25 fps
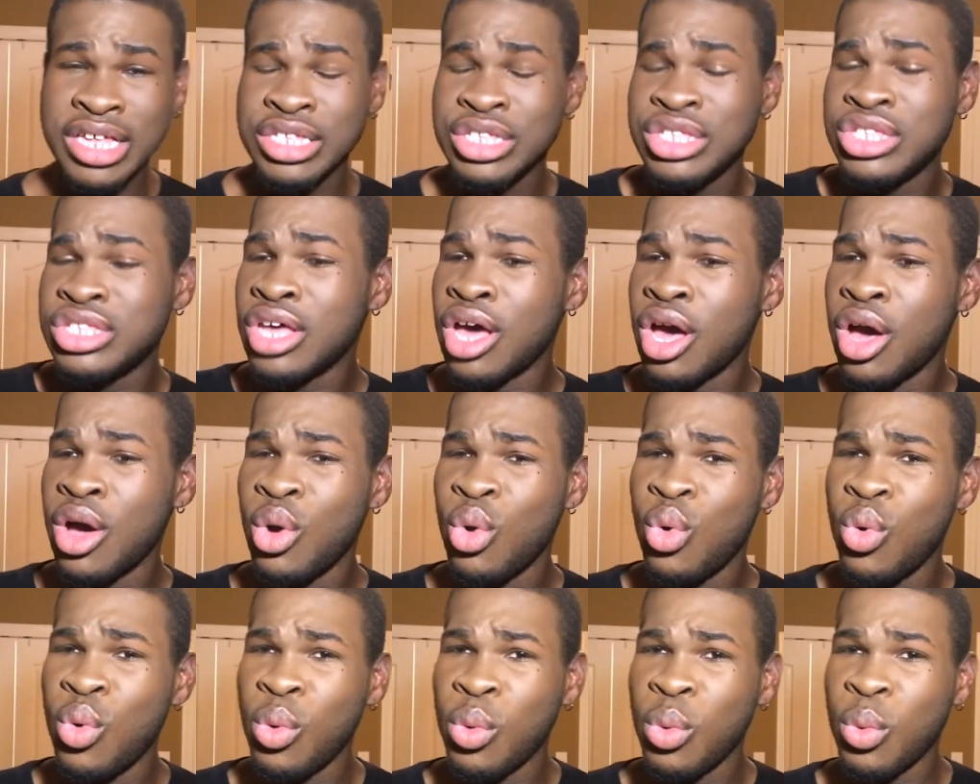
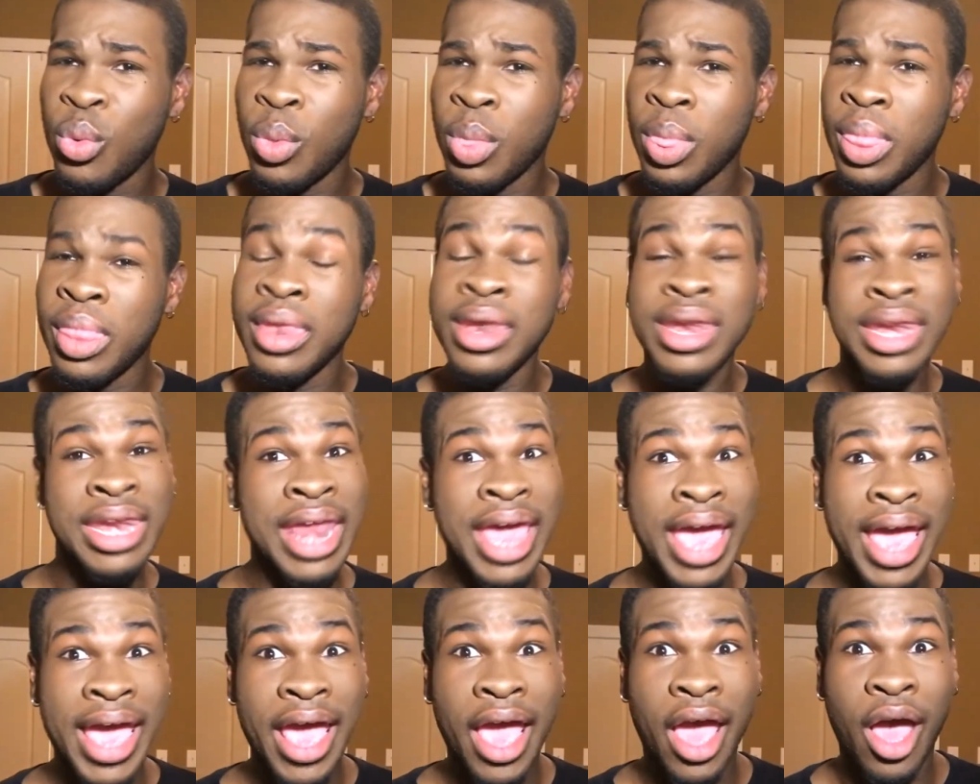So,
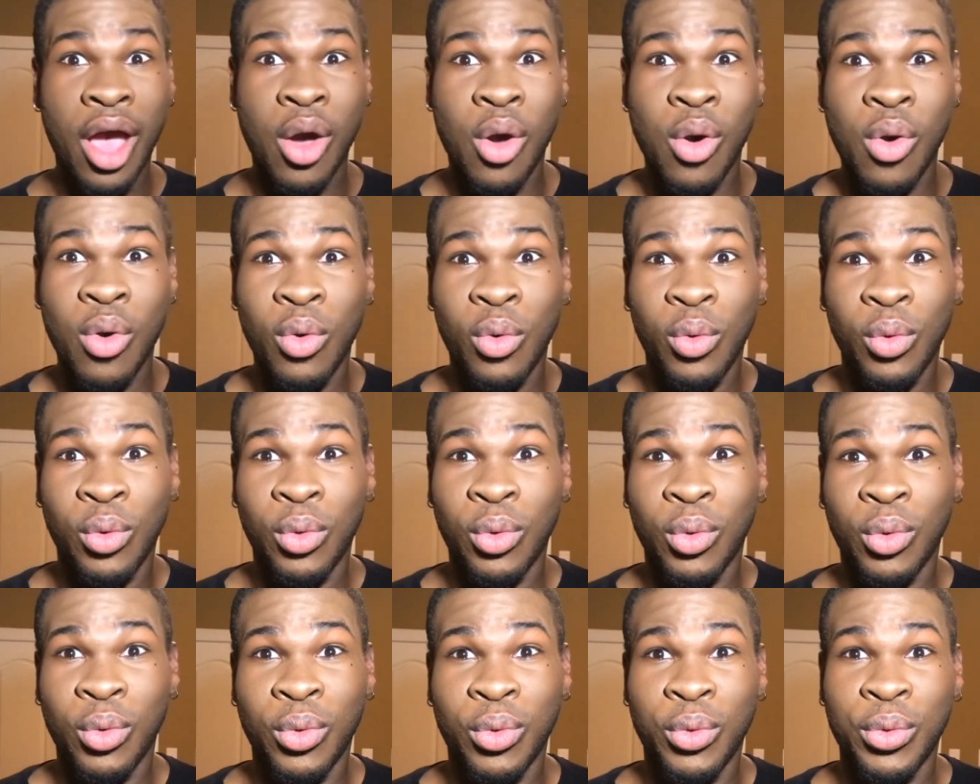now,
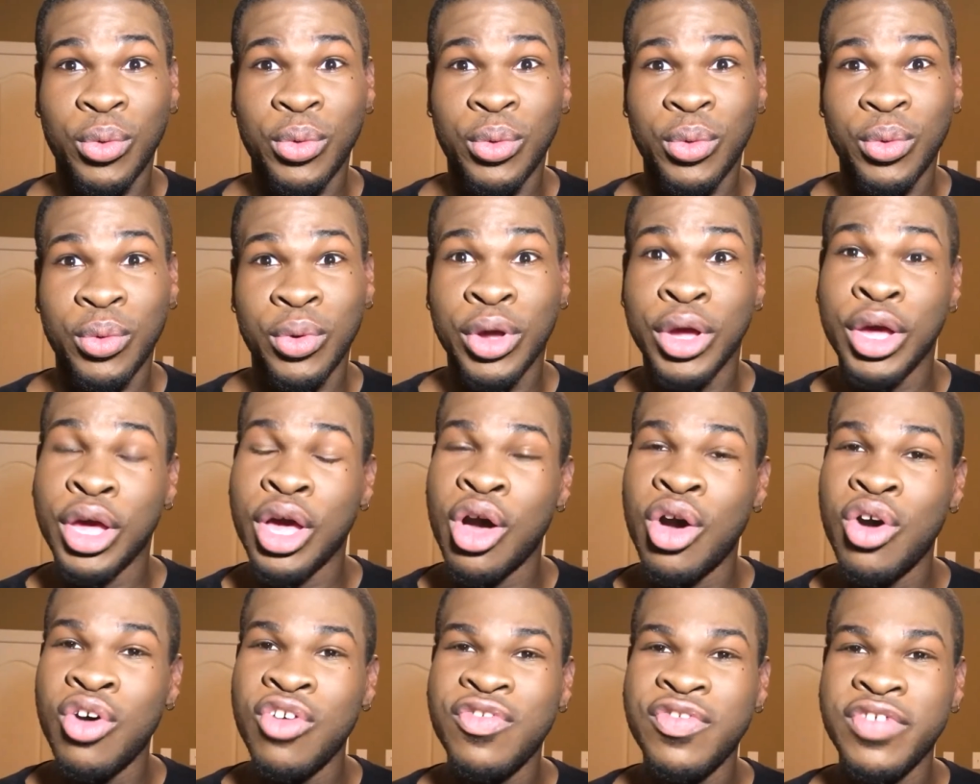
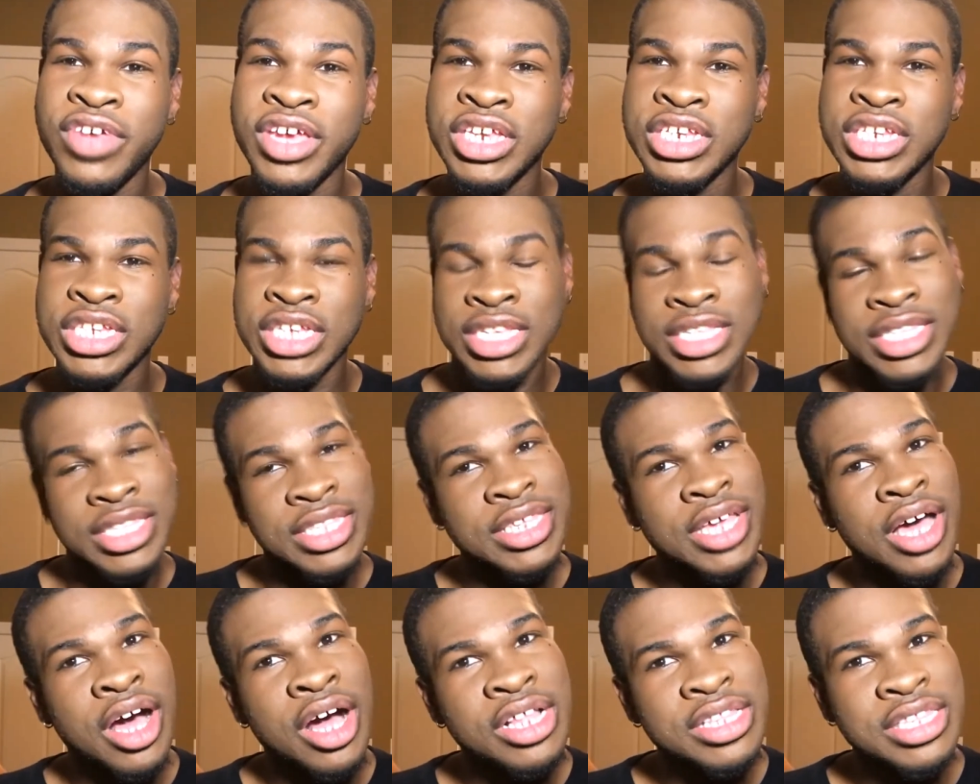Goldfish is
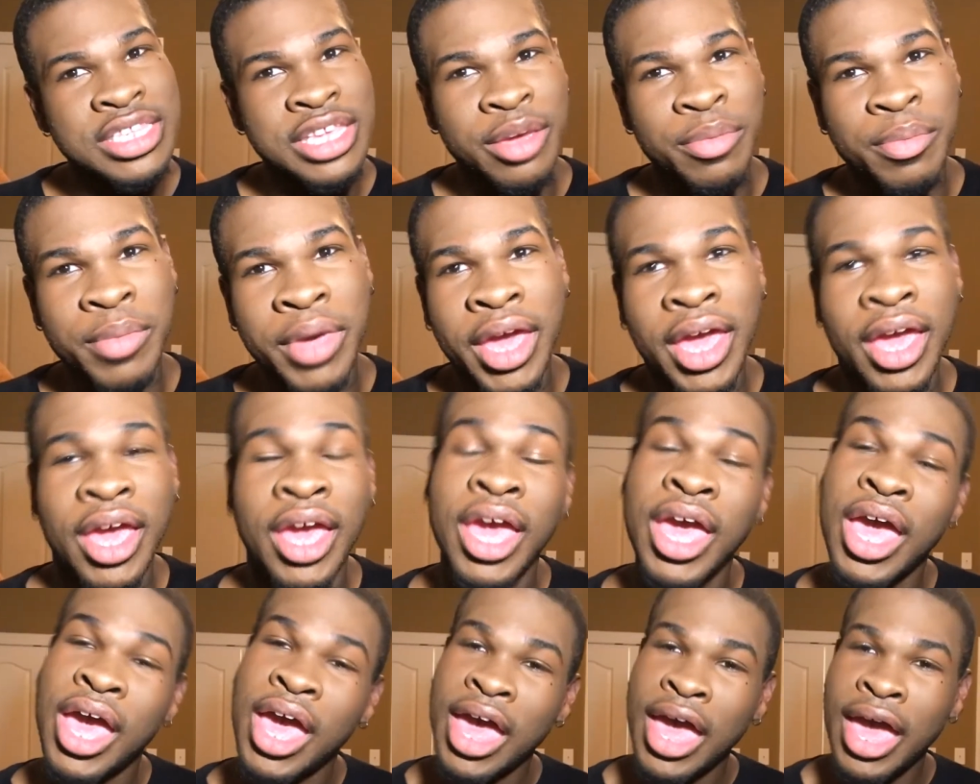taunting me.
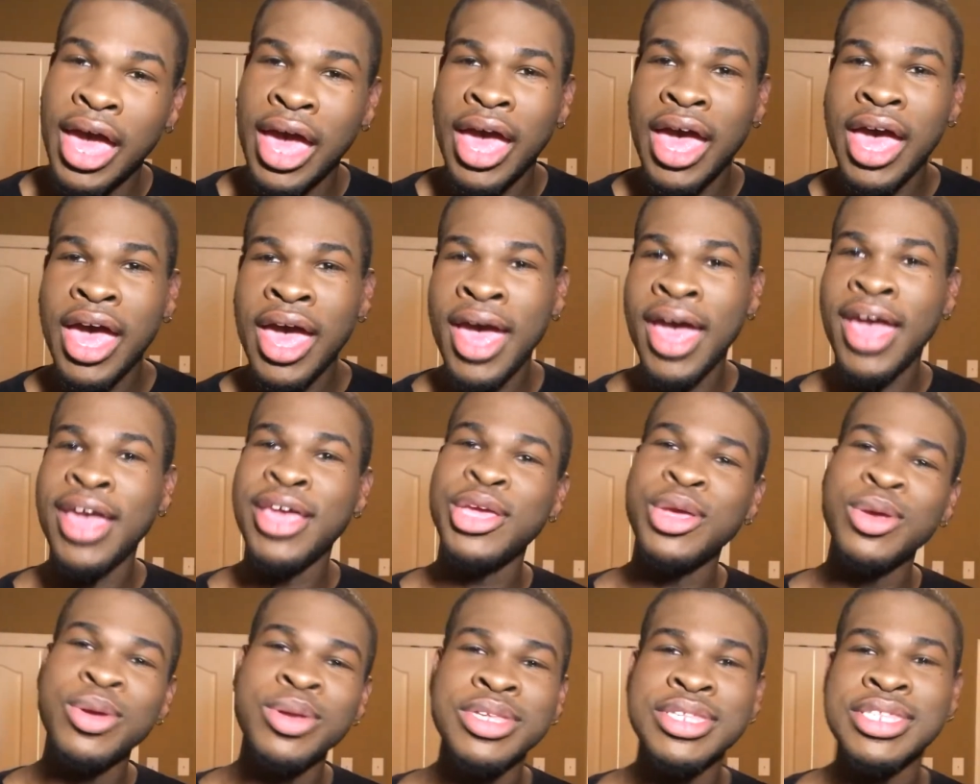Ah,
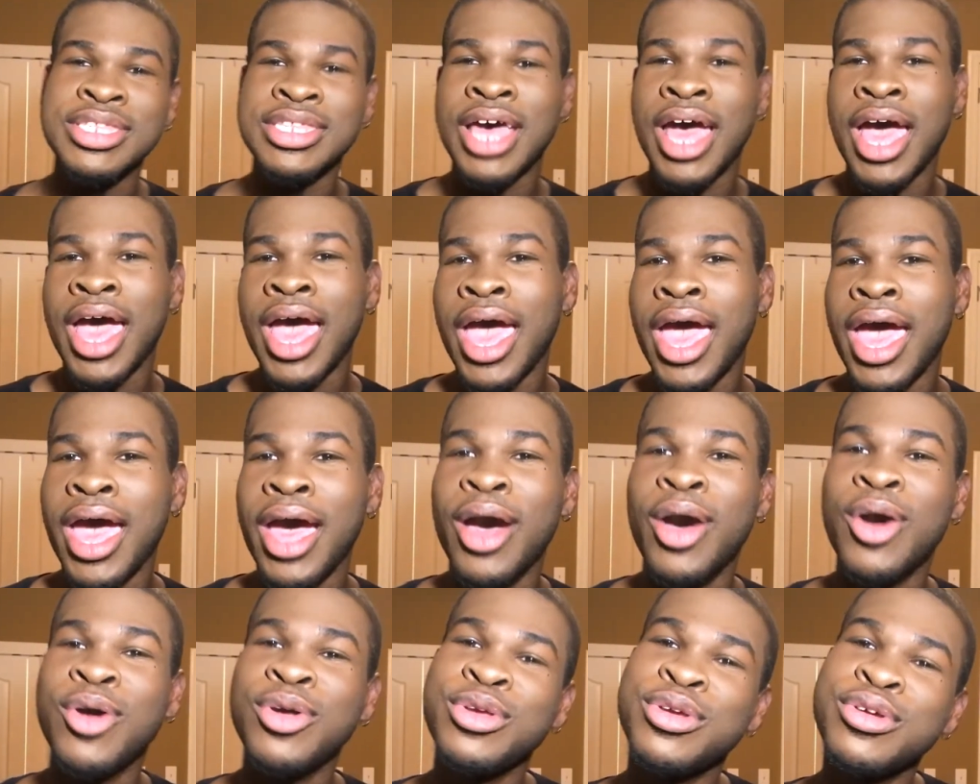you the
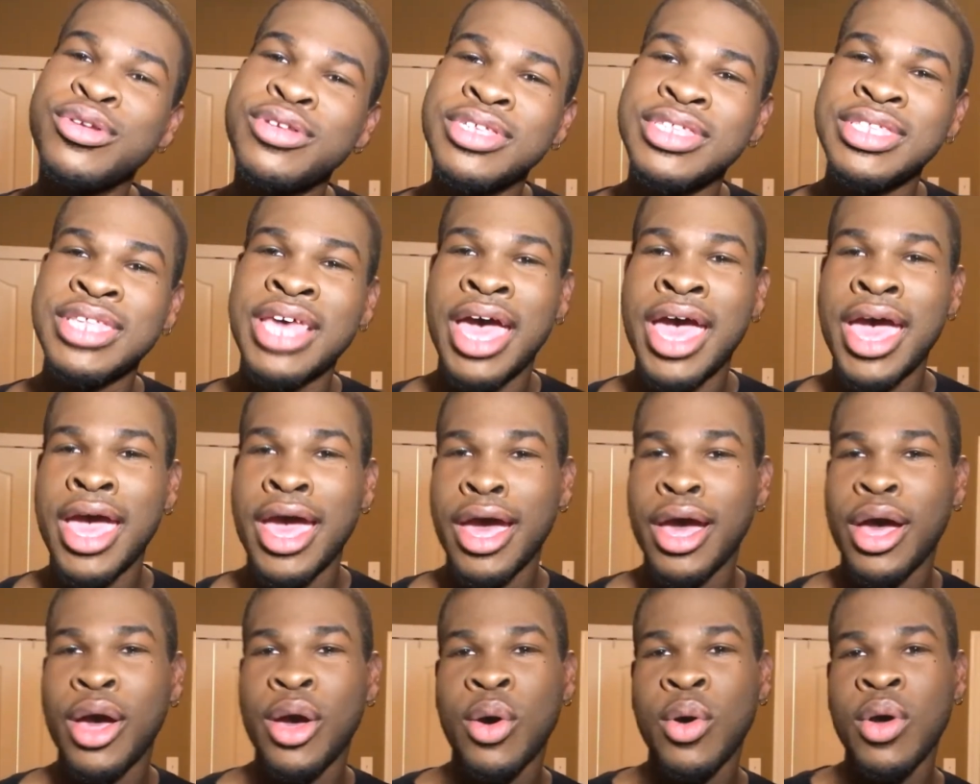sidehoe, you the
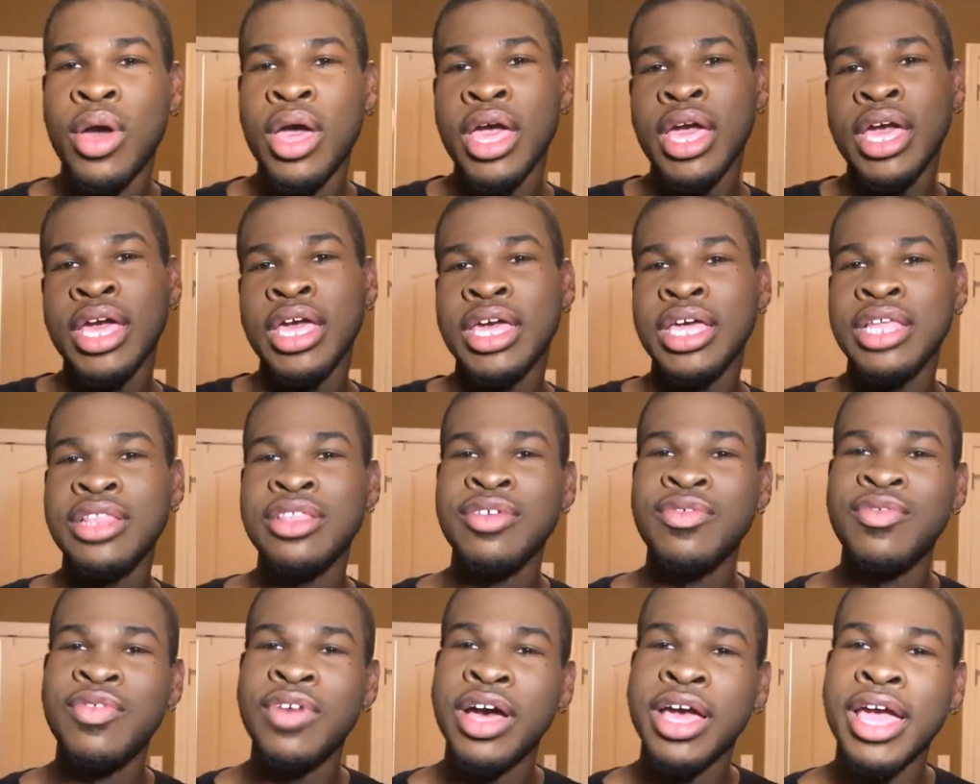sidehoe. Get
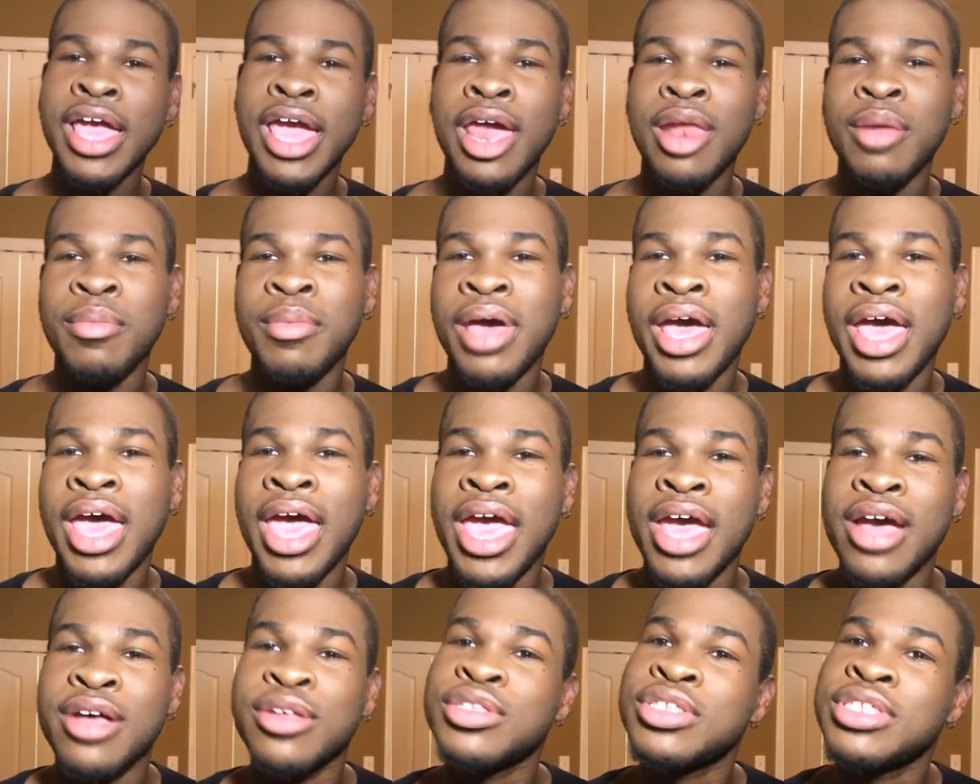the fuck out of my
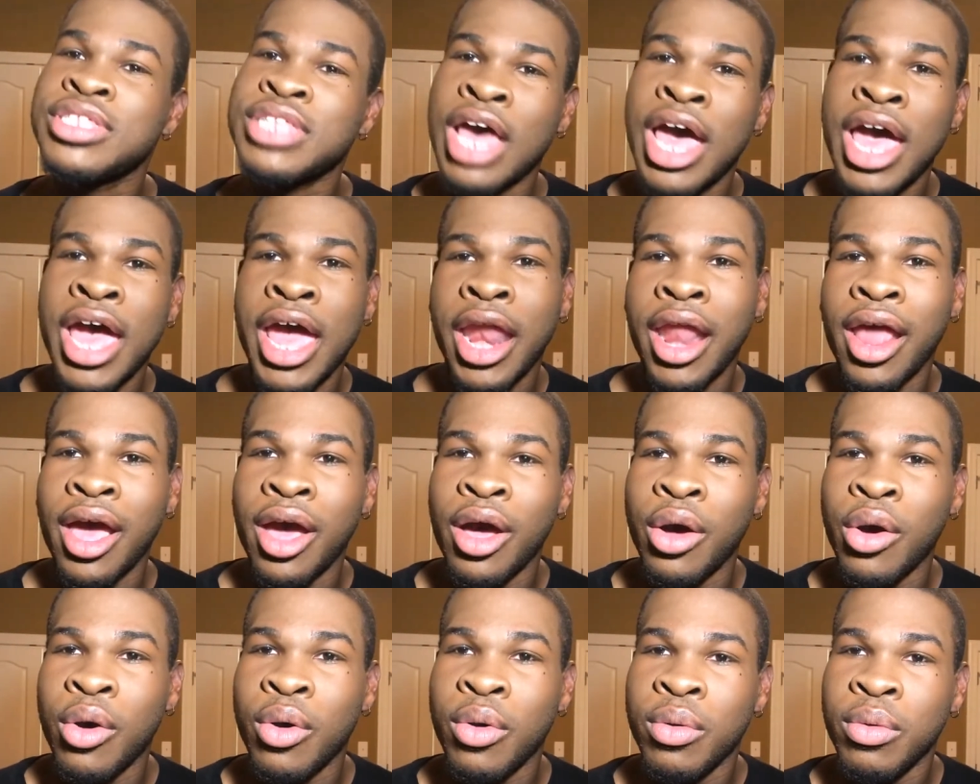house,
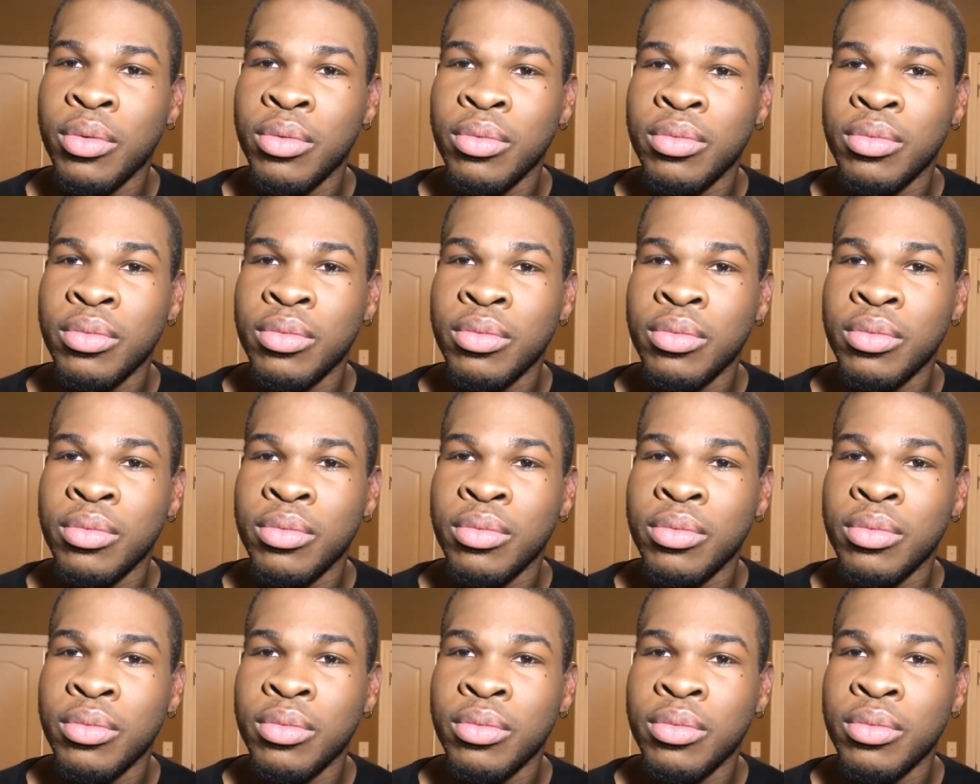sidehoe.